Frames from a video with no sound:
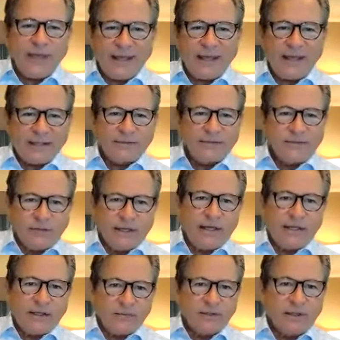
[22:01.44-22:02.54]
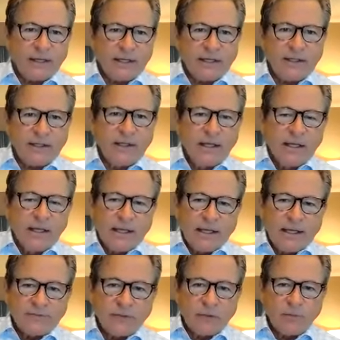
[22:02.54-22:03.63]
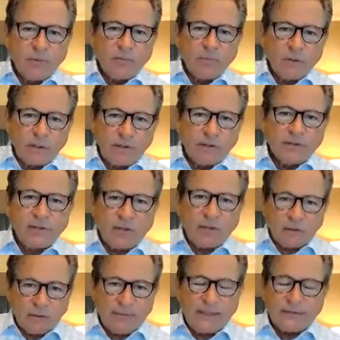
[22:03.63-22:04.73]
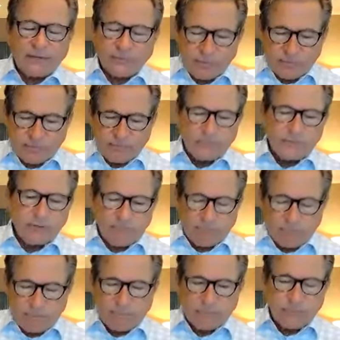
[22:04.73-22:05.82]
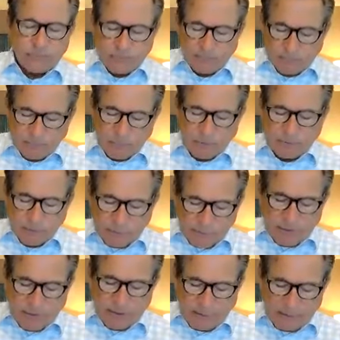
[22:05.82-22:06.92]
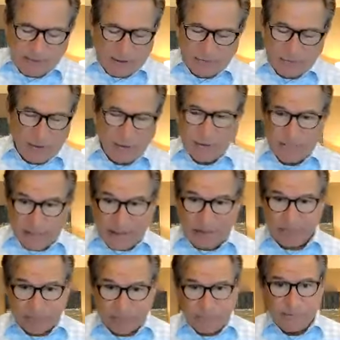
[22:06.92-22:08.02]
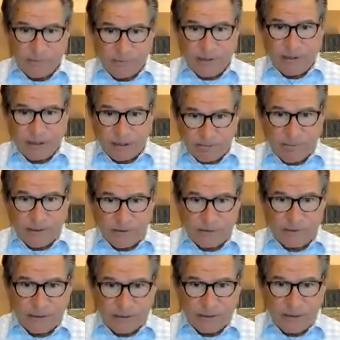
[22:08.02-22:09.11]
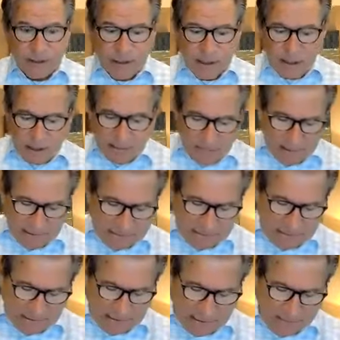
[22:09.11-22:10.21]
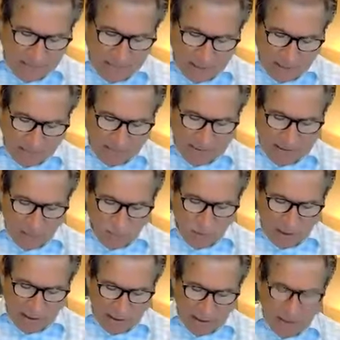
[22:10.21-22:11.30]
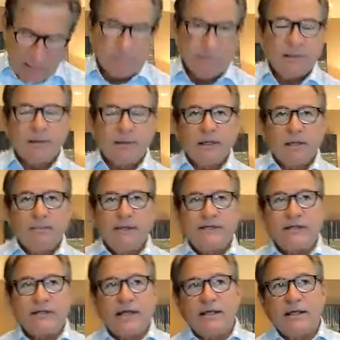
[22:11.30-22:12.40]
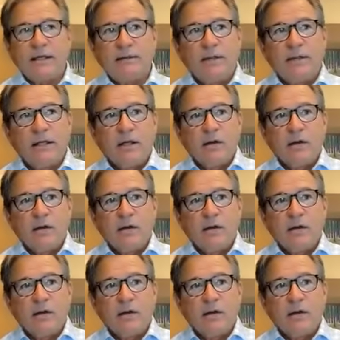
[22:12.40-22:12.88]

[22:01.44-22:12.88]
that today. Okay, and so we're going to talk about some recruiting. I mean, it's all about recruiting and building, but anyway. But let me tell you.